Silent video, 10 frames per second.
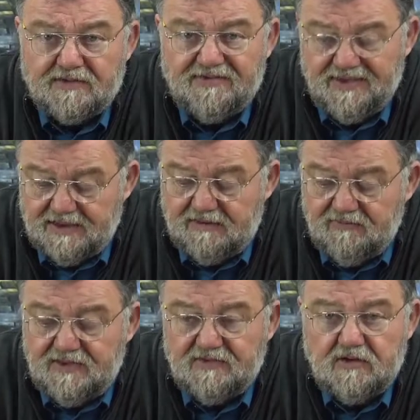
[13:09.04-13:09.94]
the
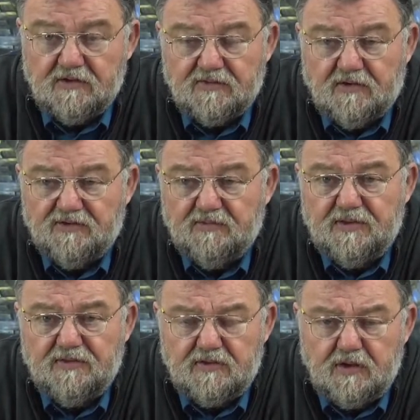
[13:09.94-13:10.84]
probe, how does the
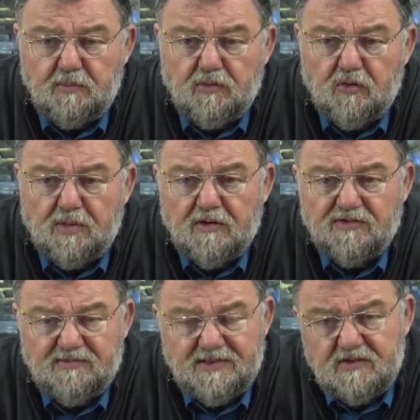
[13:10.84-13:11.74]
trend look like,
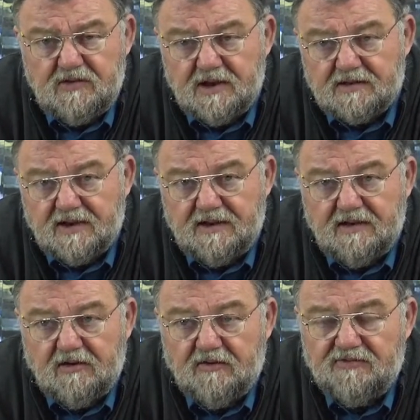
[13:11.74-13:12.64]
what faults I
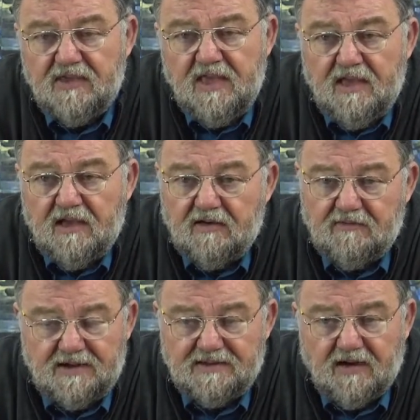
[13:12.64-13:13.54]
have, and so
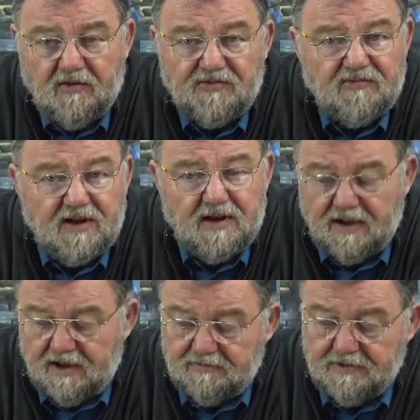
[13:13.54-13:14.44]
forth
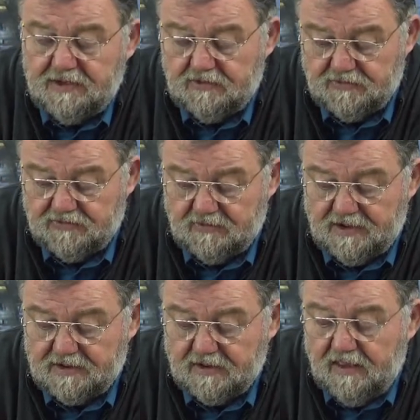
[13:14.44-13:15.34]
a
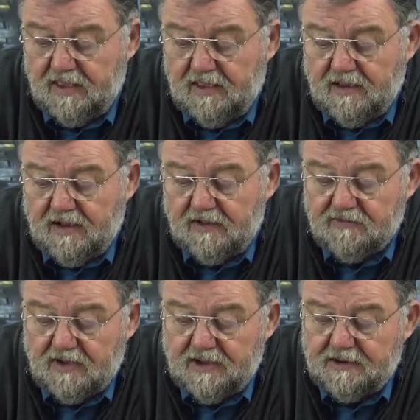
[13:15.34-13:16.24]
very extensive
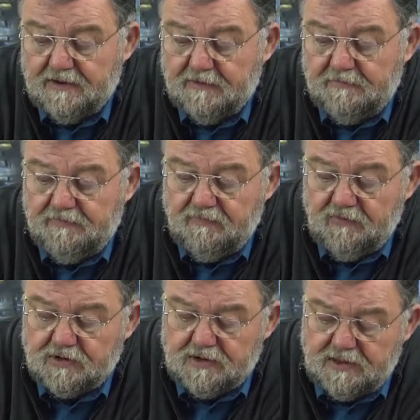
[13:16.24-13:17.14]
amount of
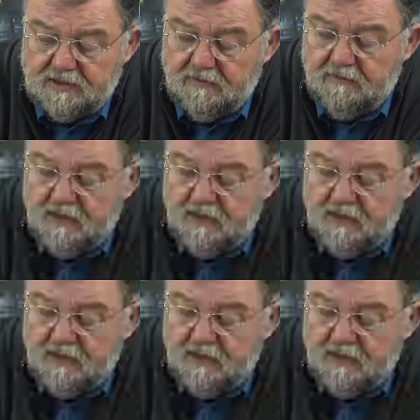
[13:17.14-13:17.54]
possibilities